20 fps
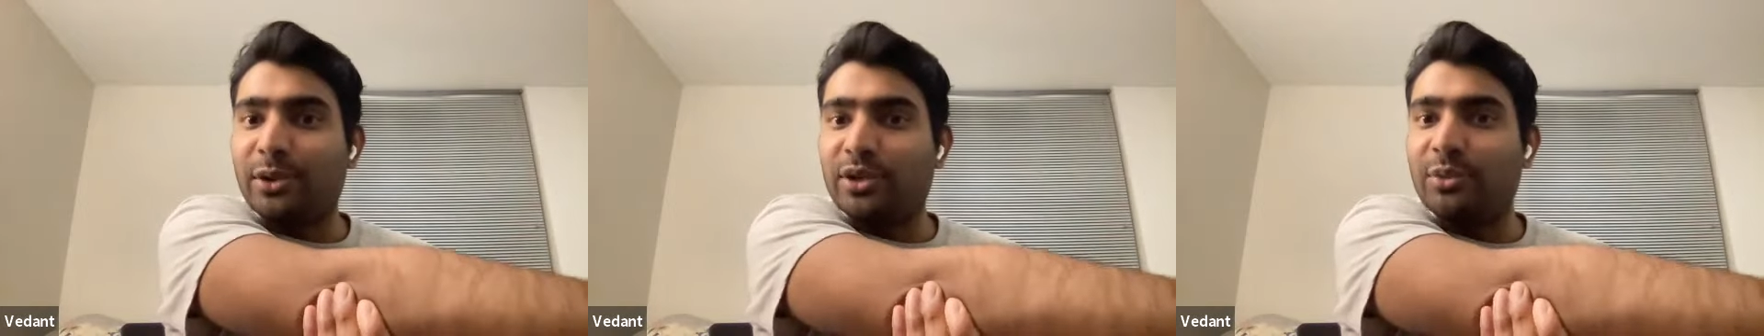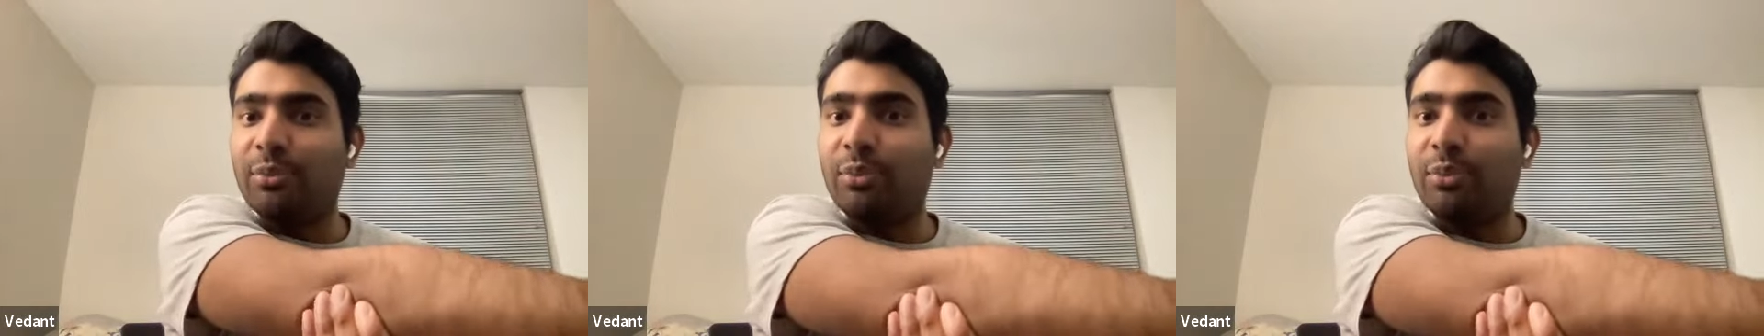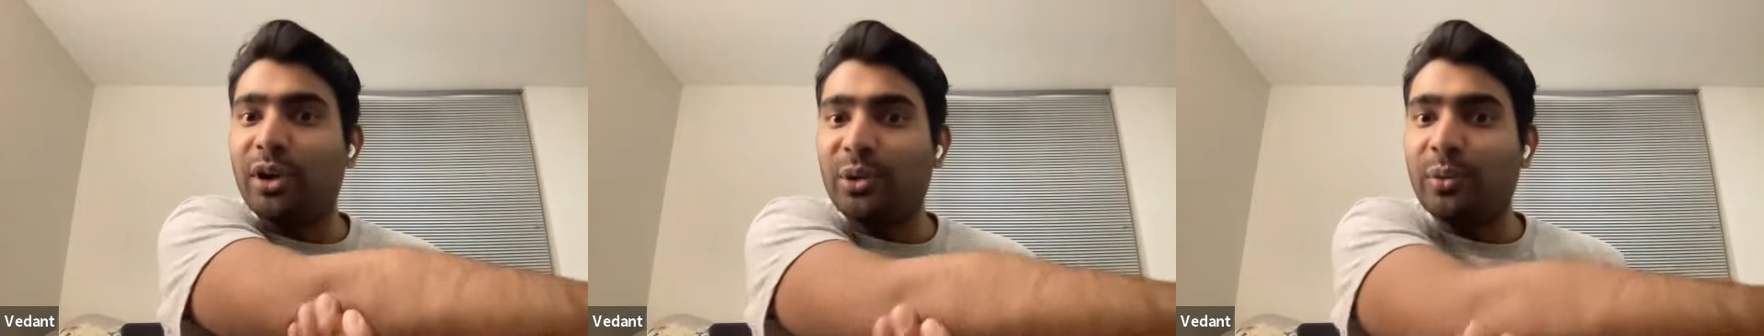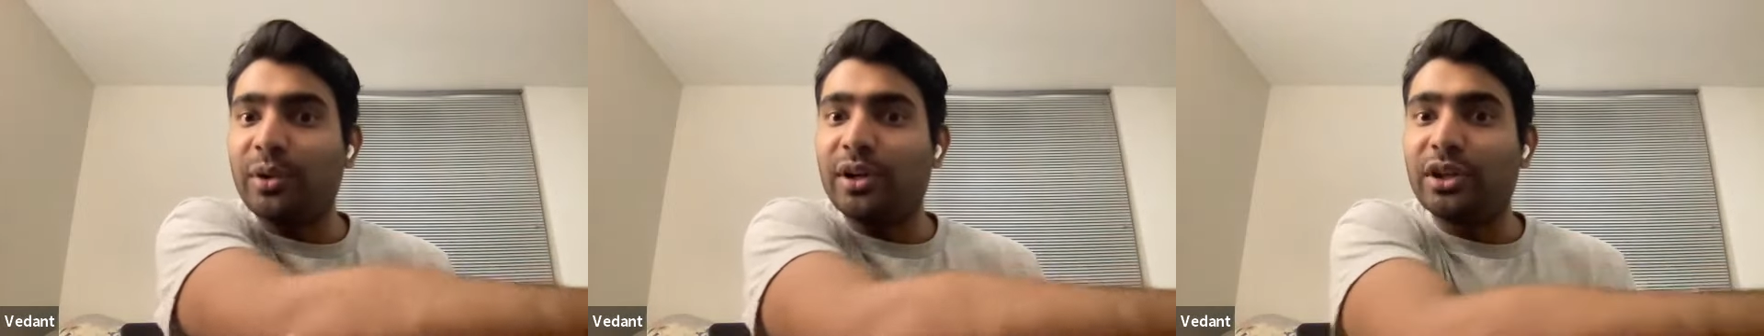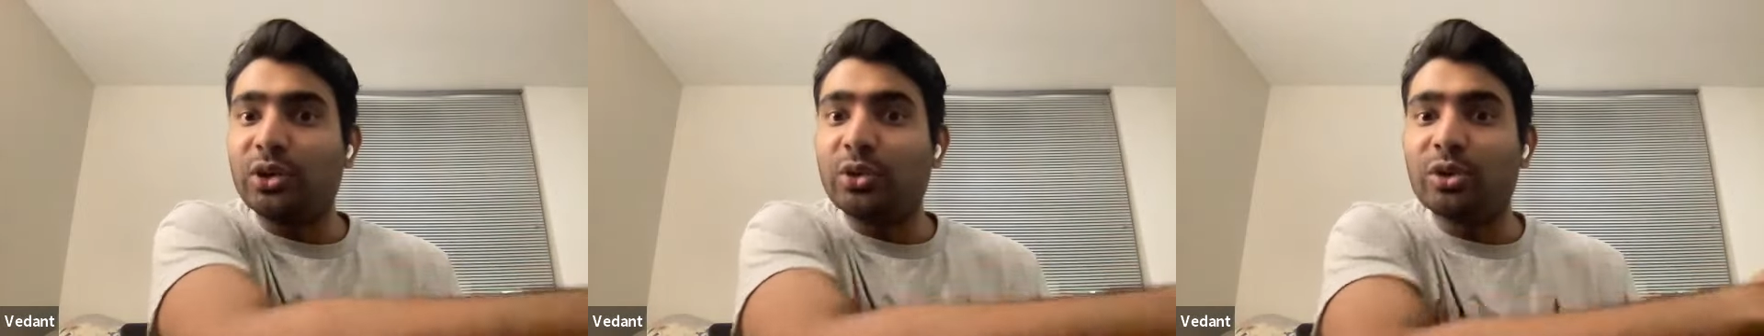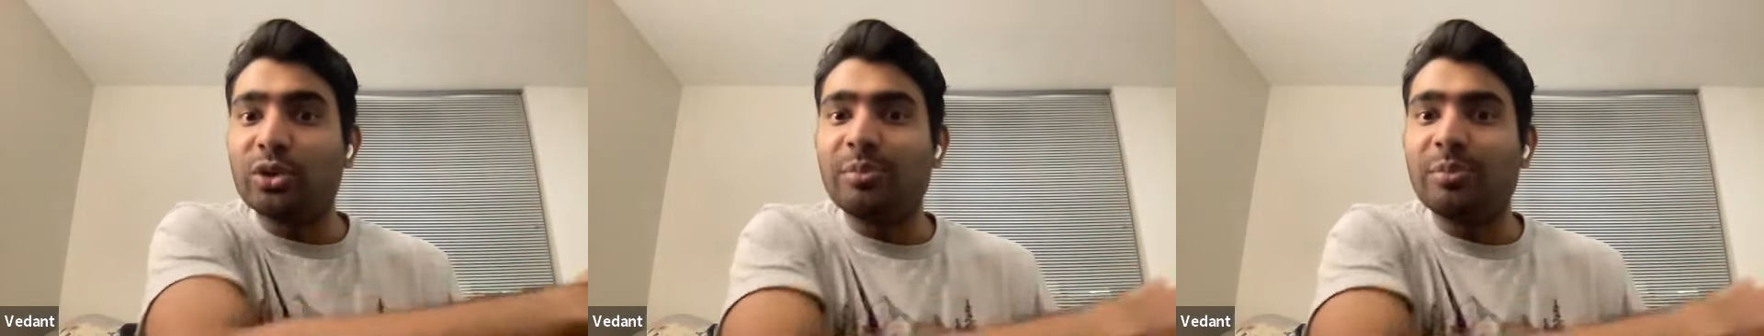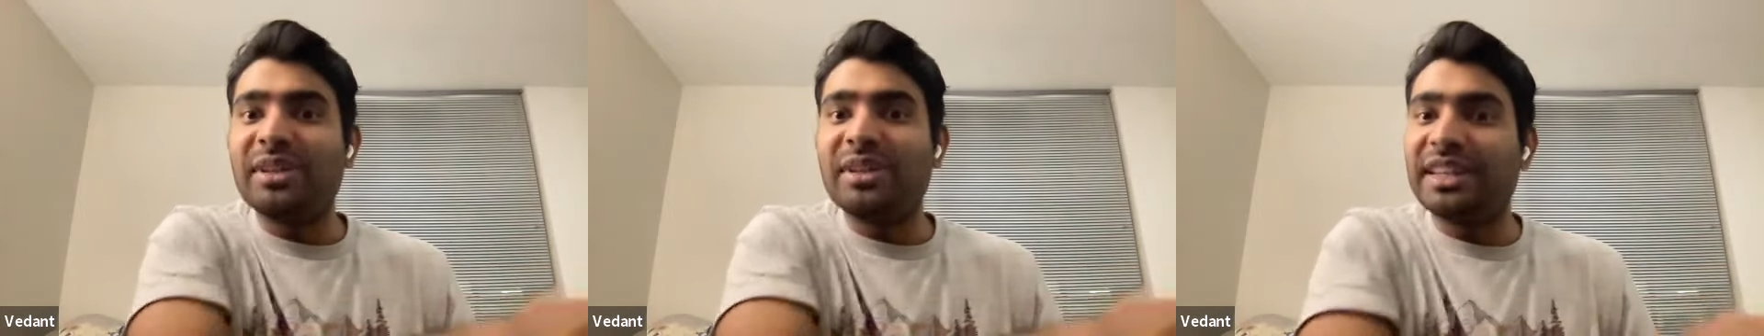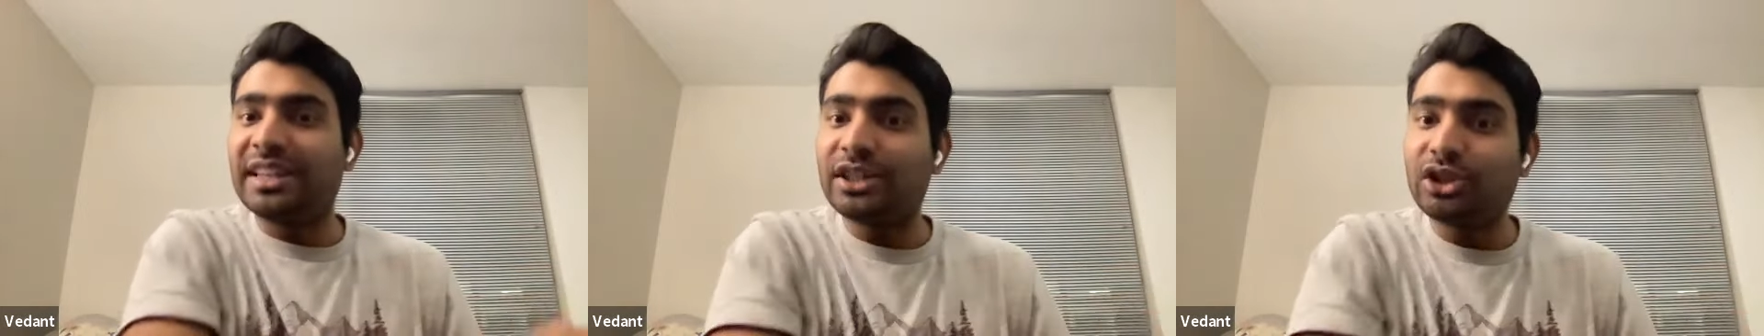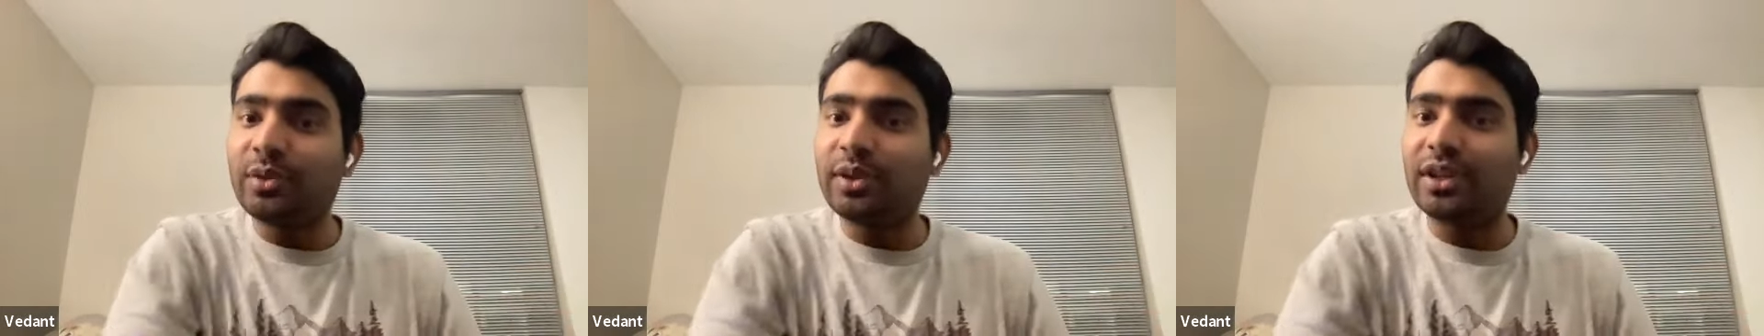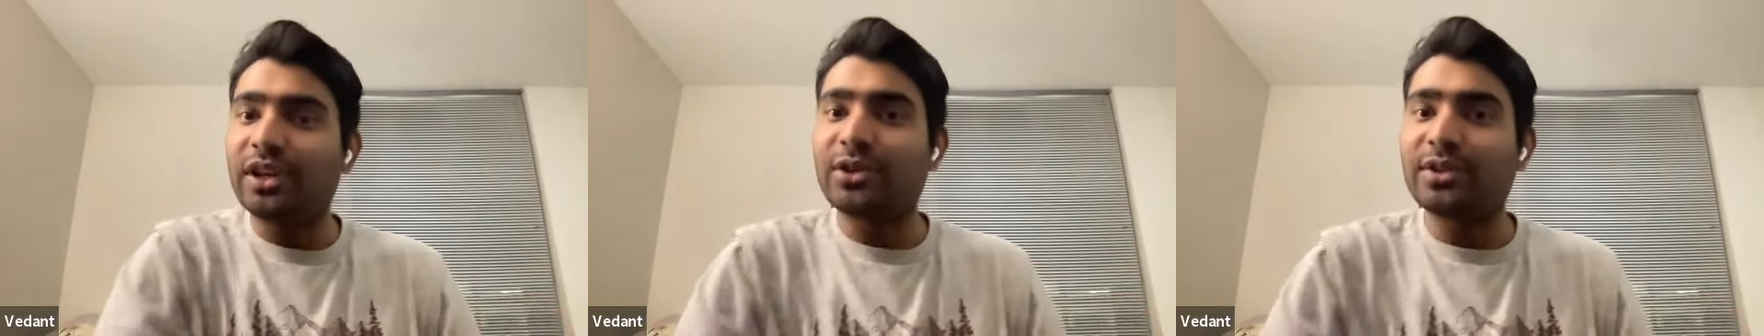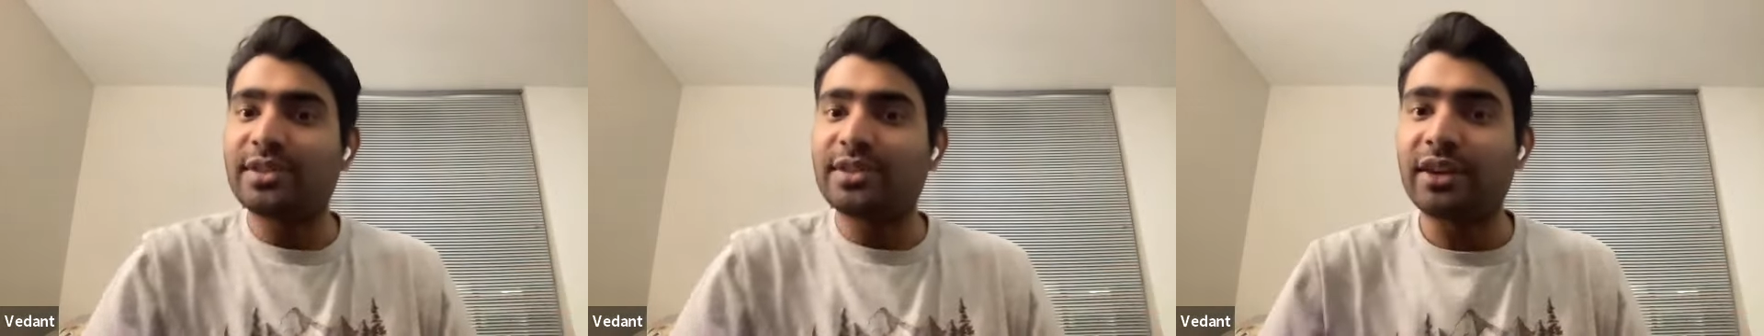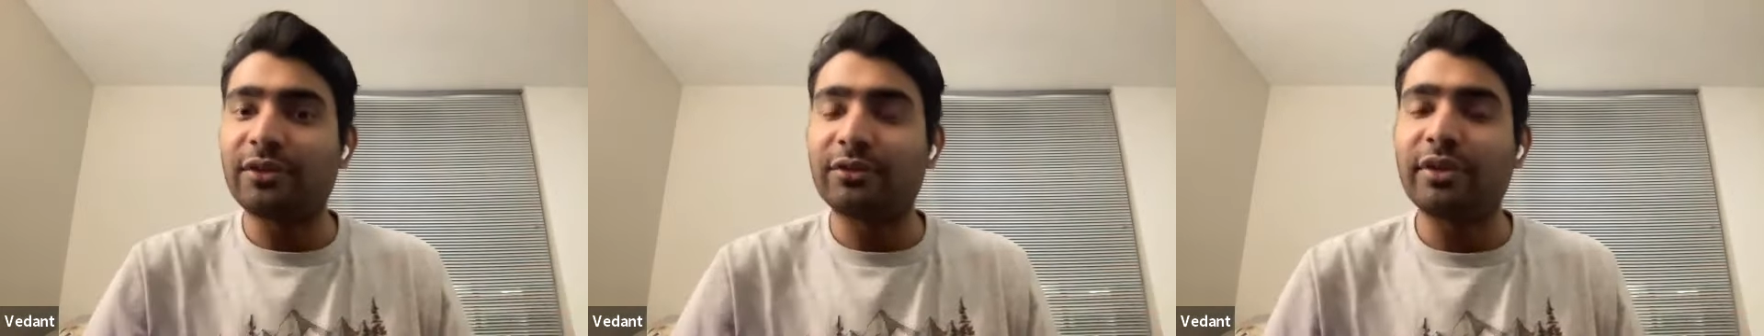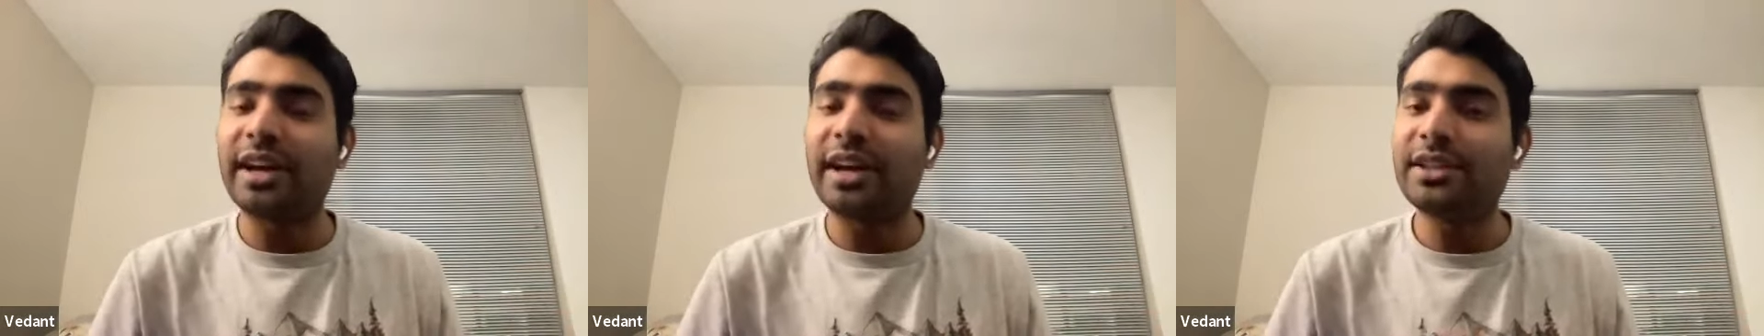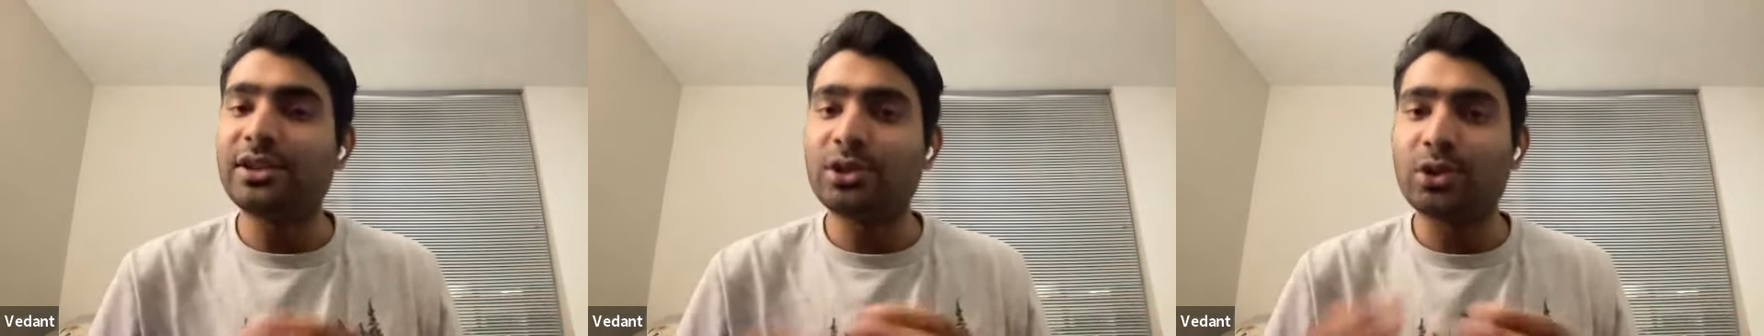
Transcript: to the point where you could be injuring yourself, right?